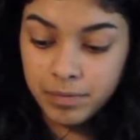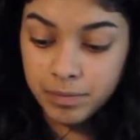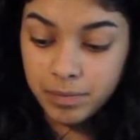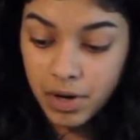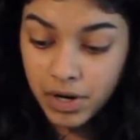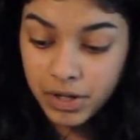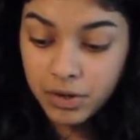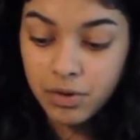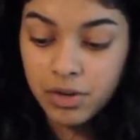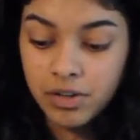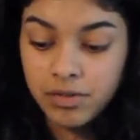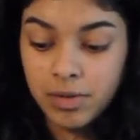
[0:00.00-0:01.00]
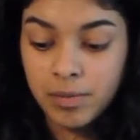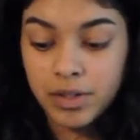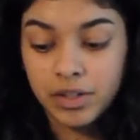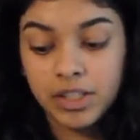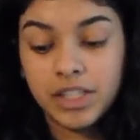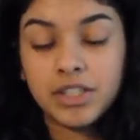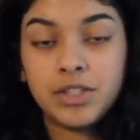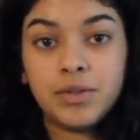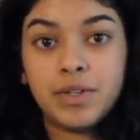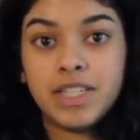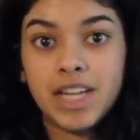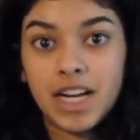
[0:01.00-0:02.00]
body cord from earlier
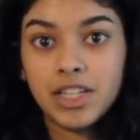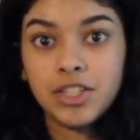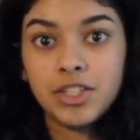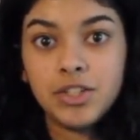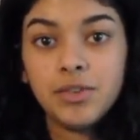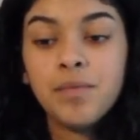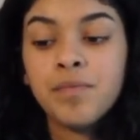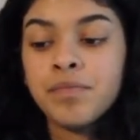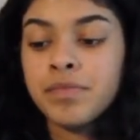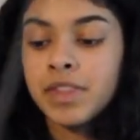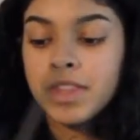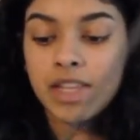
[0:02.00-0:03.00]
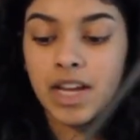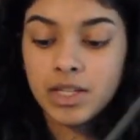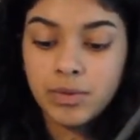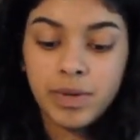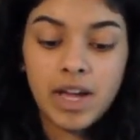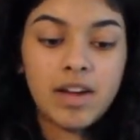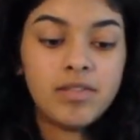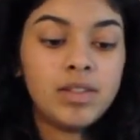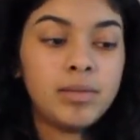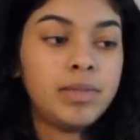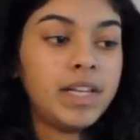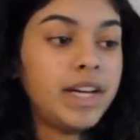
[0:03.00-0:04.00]
to attach to. Next, we have
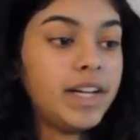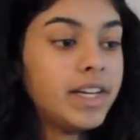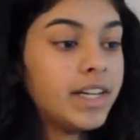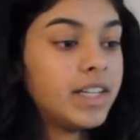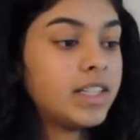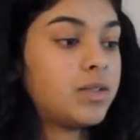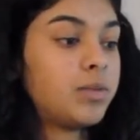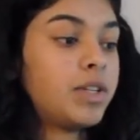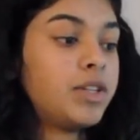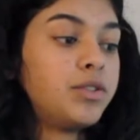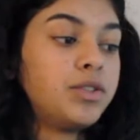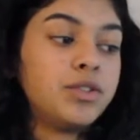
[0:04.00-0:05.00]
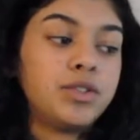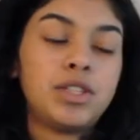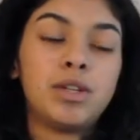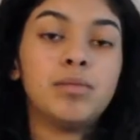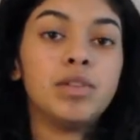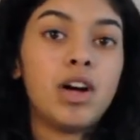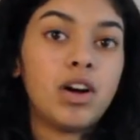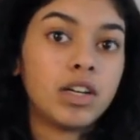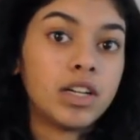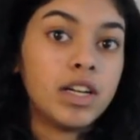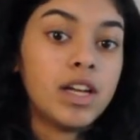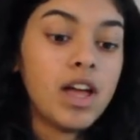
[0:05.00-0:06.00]
the blade. It's what you use to
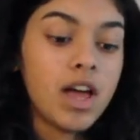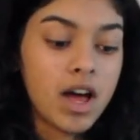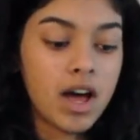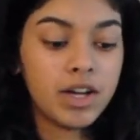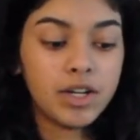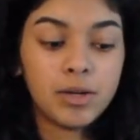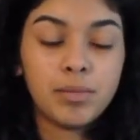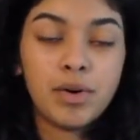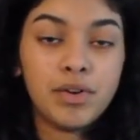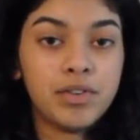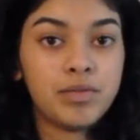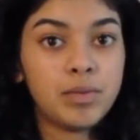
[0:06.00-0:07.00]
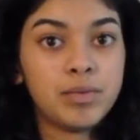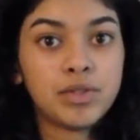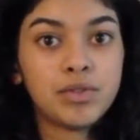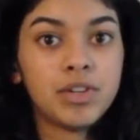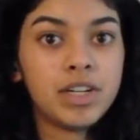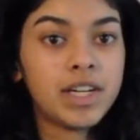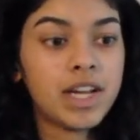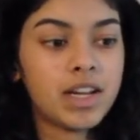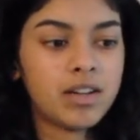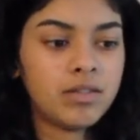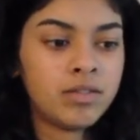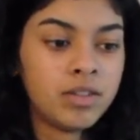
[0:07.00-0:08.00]
block your opponent from scoring,
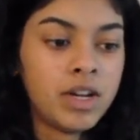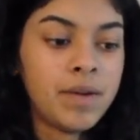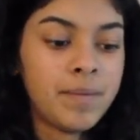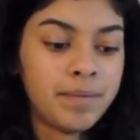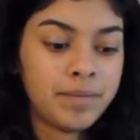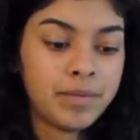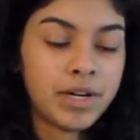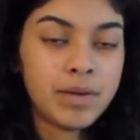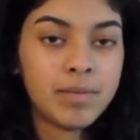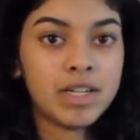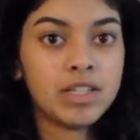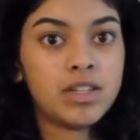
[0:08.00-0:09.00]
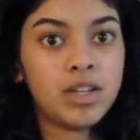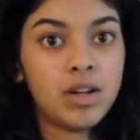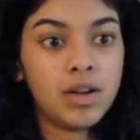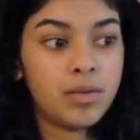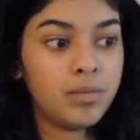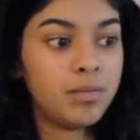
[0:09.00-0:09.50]
and pretty much the